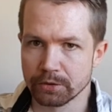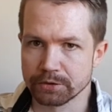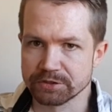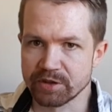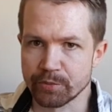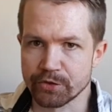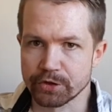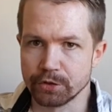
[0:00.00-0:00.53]

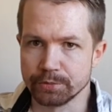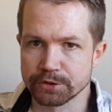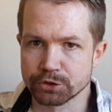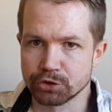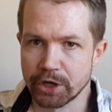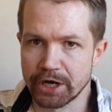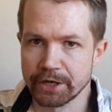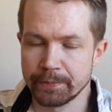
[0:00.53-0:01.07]
Something you must
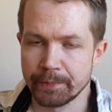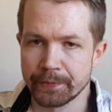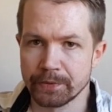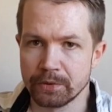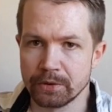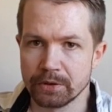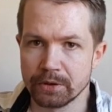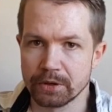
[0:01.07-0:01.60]
try.
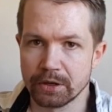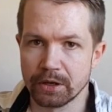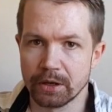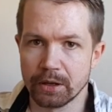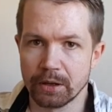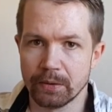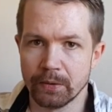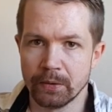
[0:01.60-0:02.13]

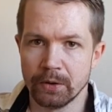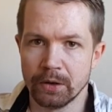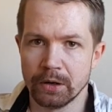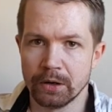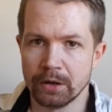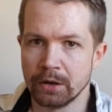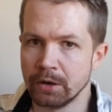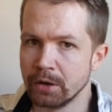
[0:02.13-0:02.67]
Go
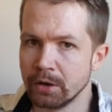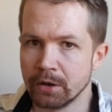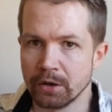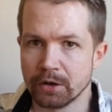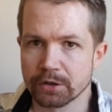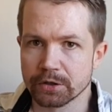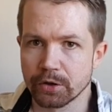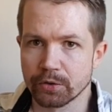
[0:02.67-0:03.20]

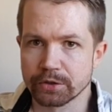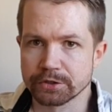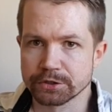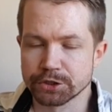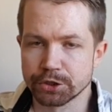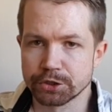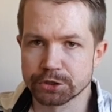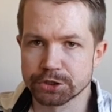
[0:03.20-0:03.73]
and
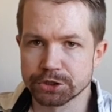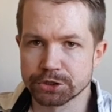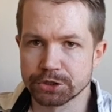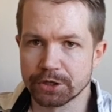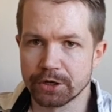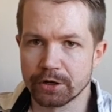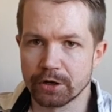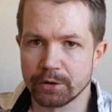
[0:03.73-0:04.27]
search
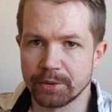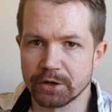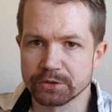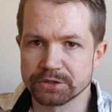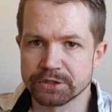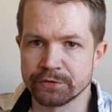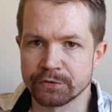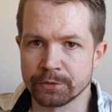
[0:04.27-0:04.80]

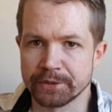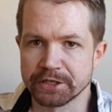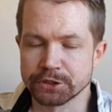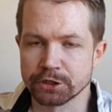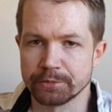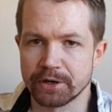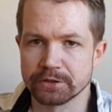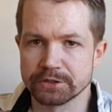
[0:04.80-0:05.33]
about
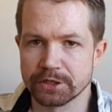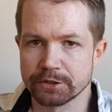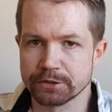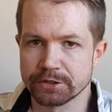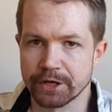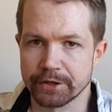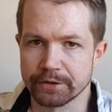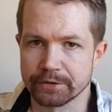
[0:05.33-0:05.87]
information about it,
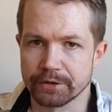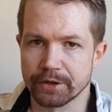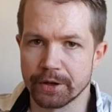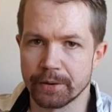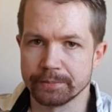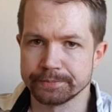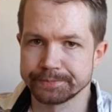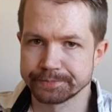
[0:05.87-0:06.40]

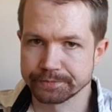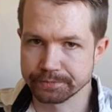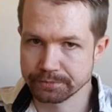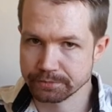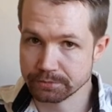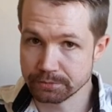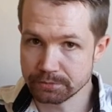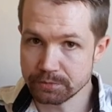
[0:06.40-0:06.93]
and
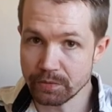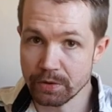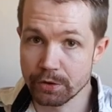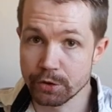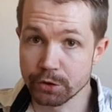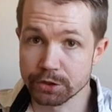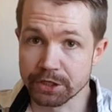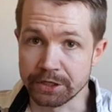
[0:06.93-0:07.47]

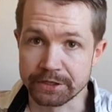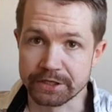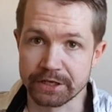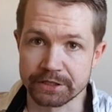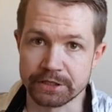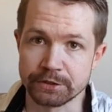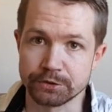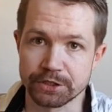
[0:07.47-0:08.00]
you're gonna
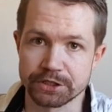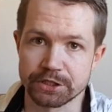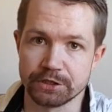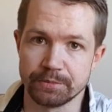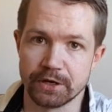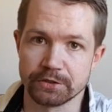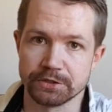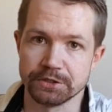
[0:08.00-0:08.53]
get interested
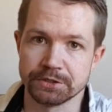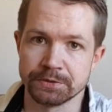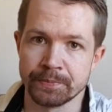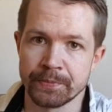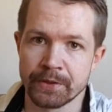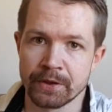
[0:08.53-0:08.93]
about it.